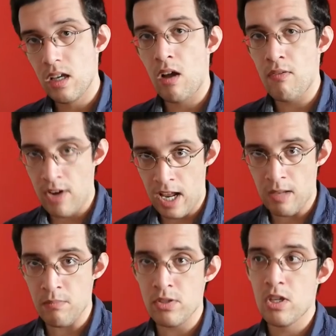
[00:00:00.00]
of
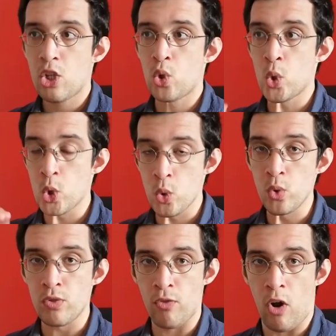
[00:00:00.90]
names to
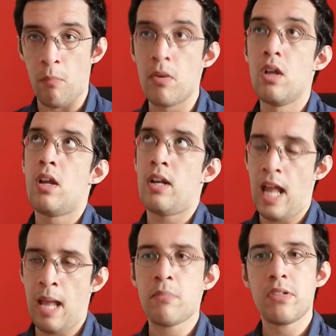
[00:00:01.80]
choose from
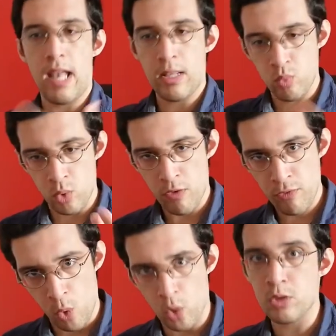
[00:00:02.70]
names that would, of
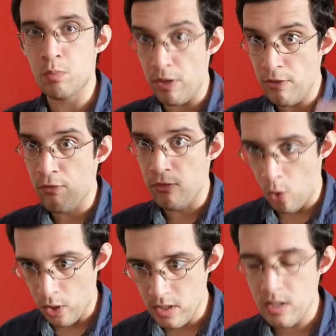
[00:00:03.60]
course, be
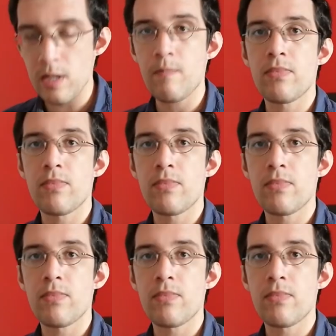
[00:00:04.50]
voiced